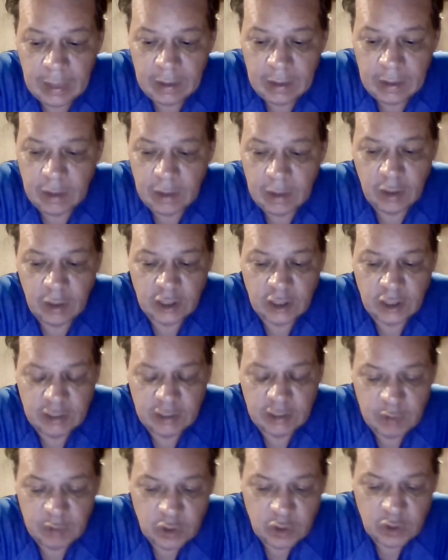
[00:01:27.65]
No, not
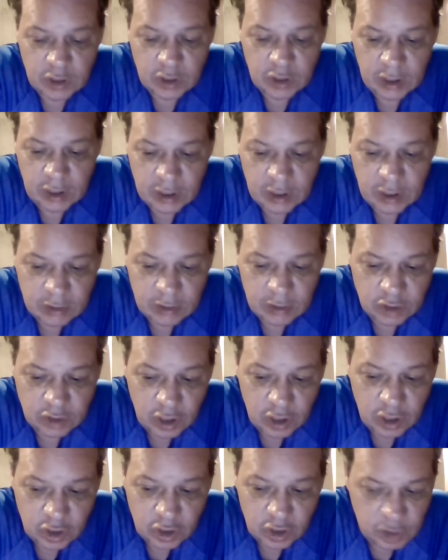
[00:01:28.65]
Steven Mnuchin. Uh,
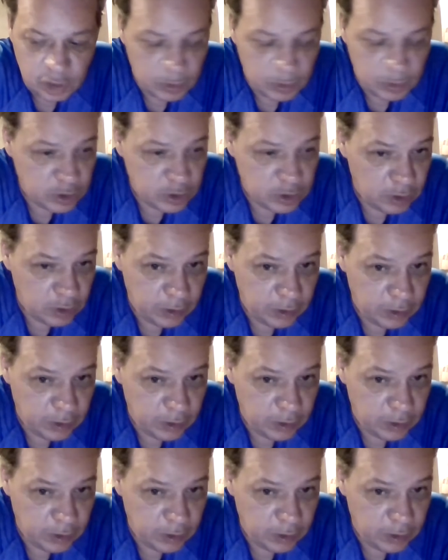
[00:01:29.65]
Chuck Schumer, sorry.